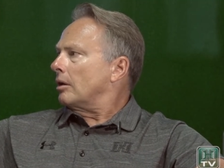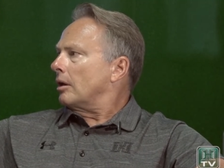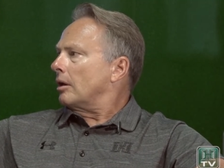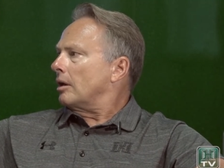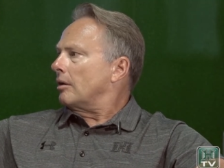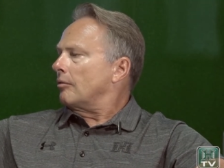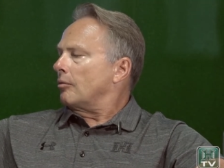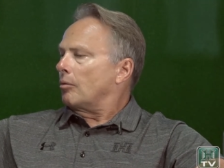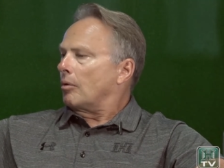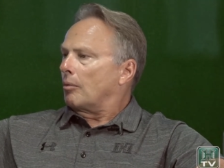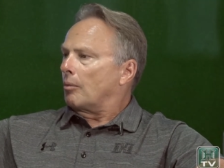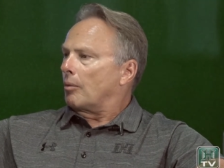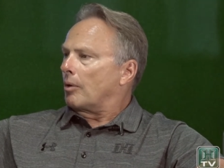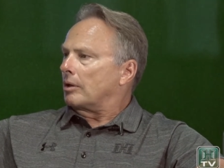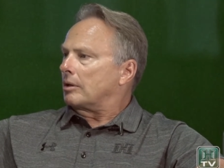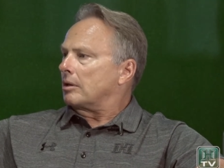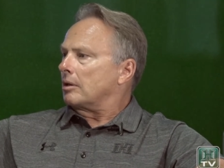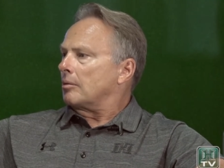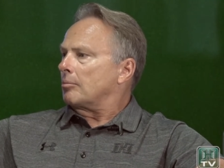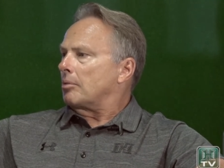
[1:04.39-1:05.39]
Uh, even when we
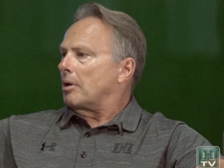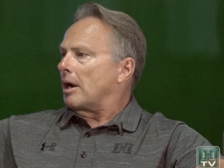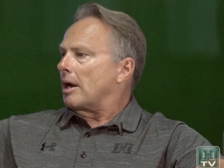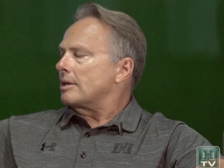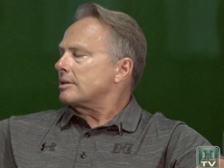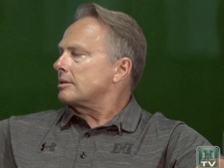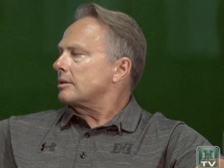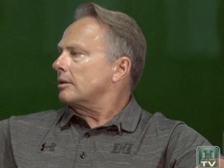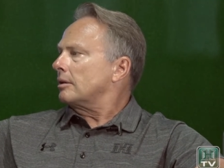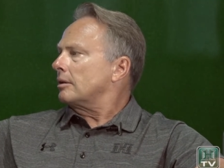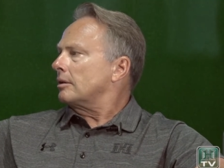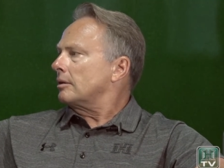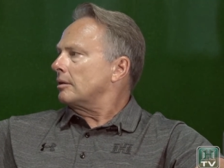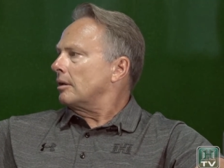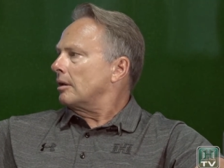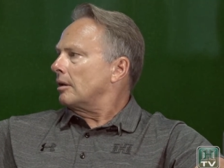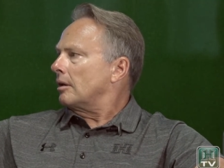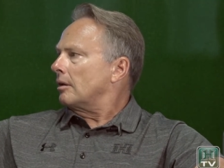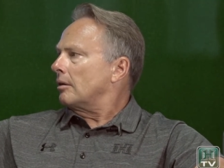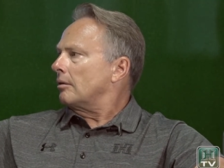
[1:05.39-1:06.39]
went to
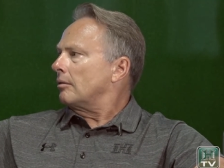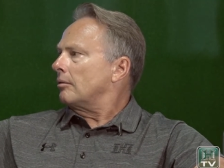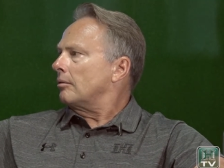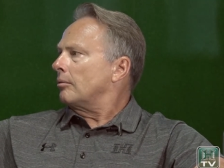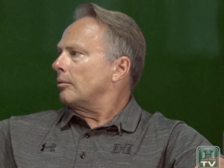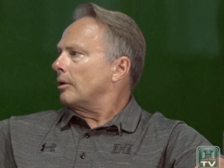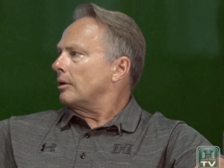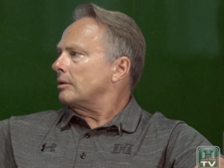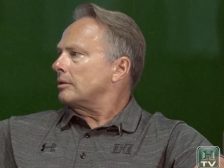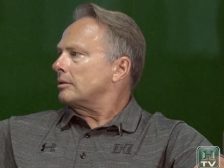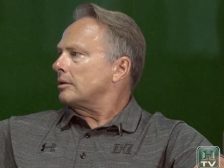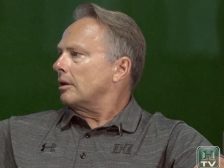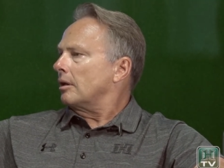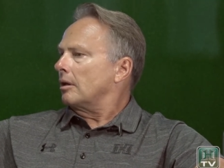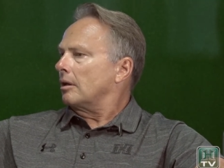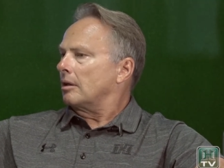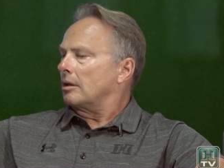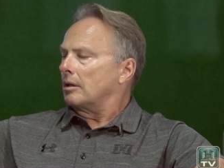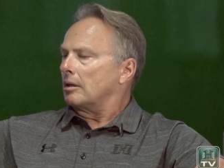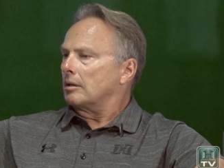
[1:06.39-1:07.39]
Nebraska, went
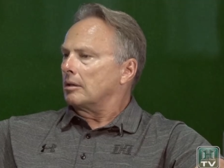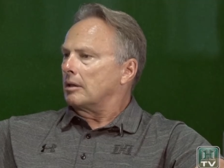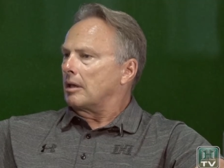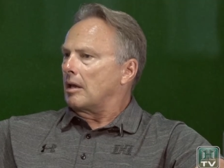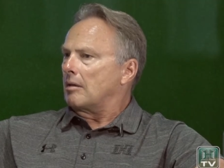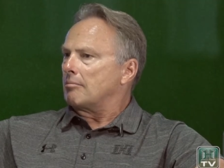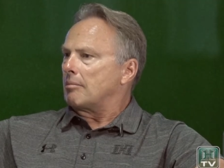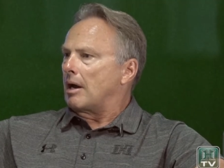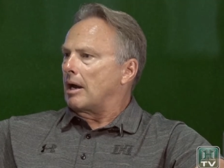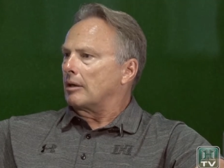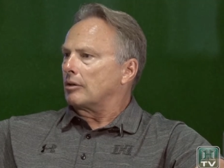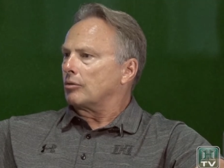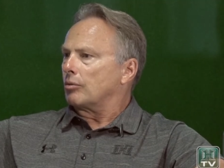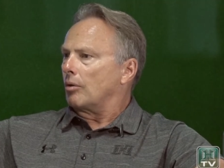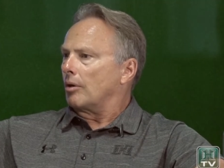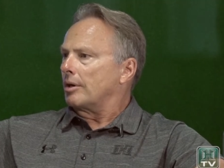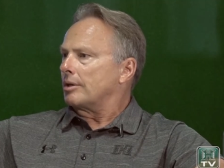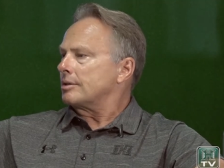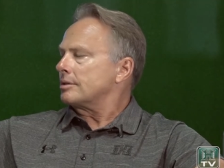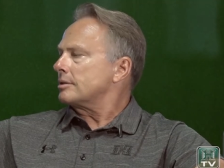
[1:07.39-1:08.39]
and came back
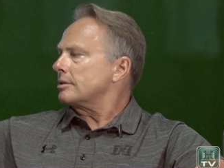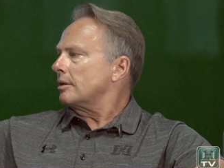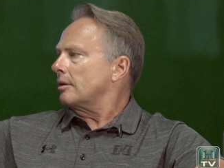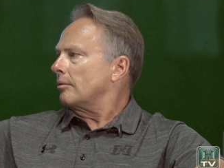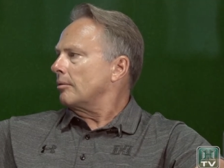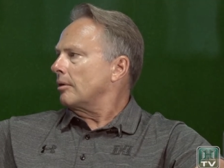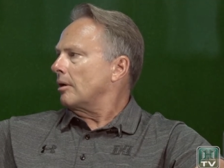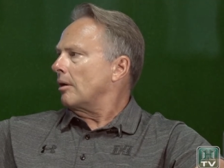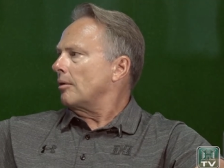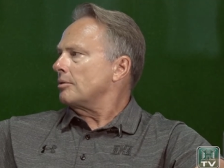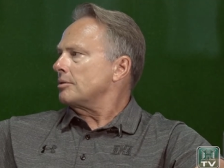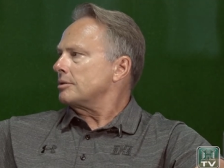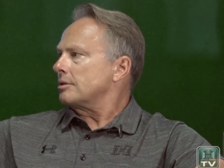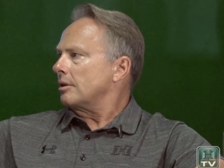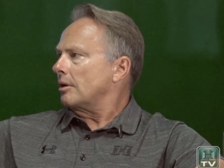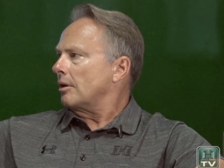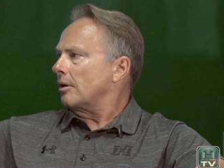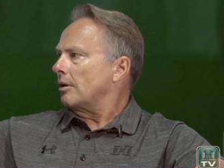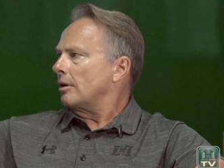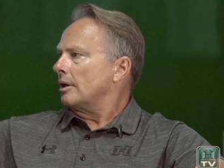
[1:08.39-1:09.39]
twice when I was
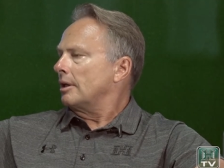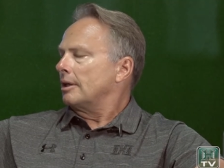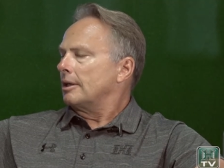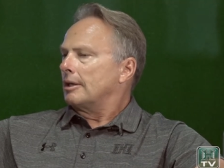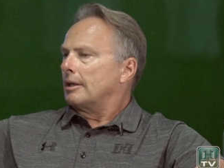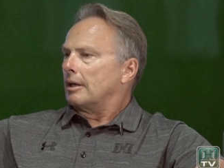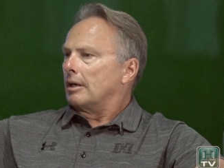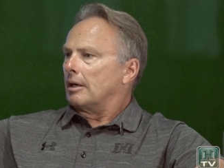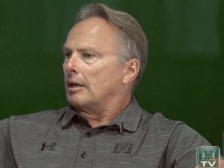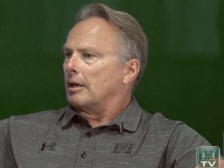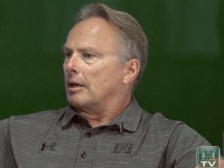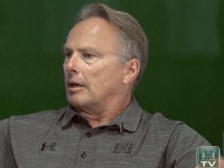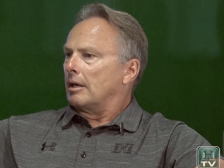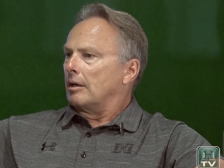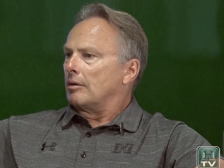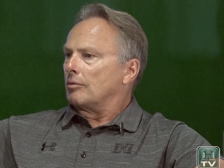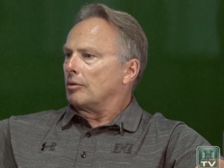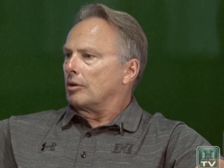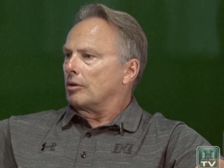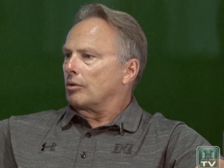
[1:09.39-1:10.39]
there
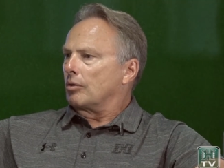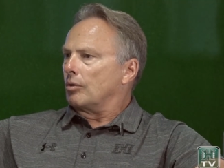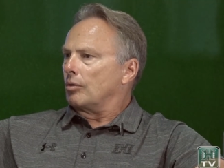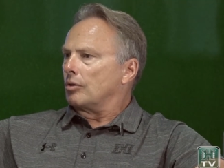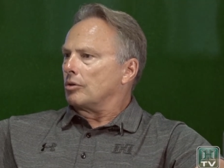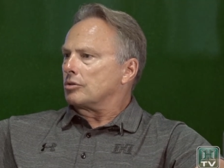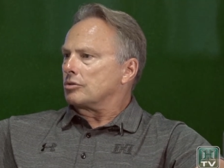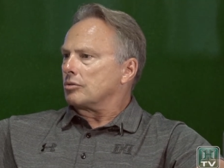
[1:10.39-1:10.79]
and recruited.